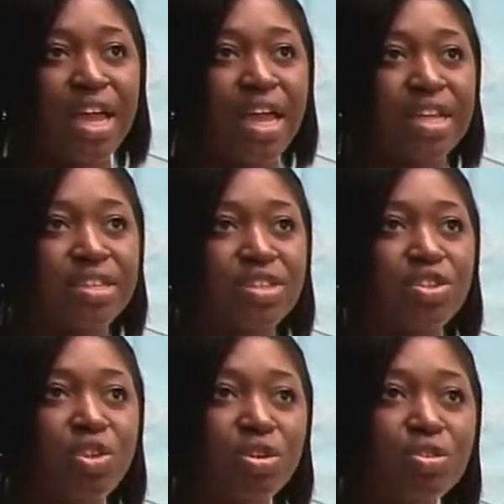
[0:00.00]
it's
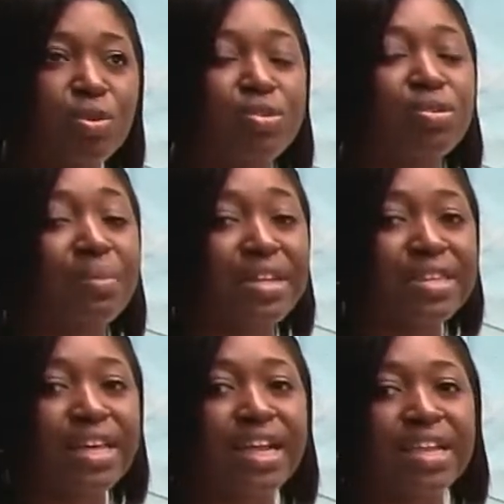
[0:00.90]
not
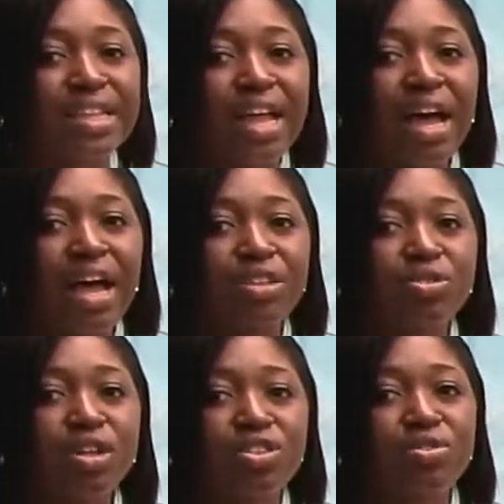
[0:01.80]
automatically that as
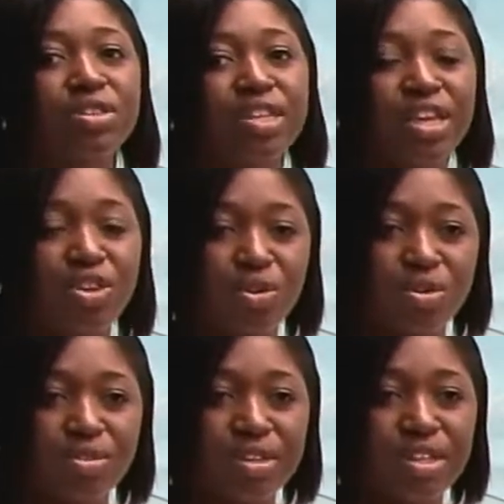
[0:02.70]
soon as you take your
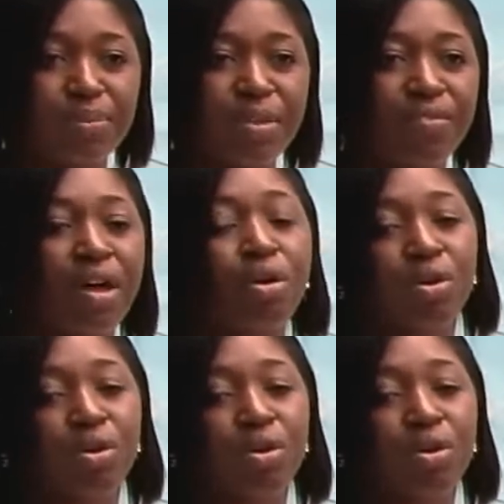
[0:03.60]
contraceptive out,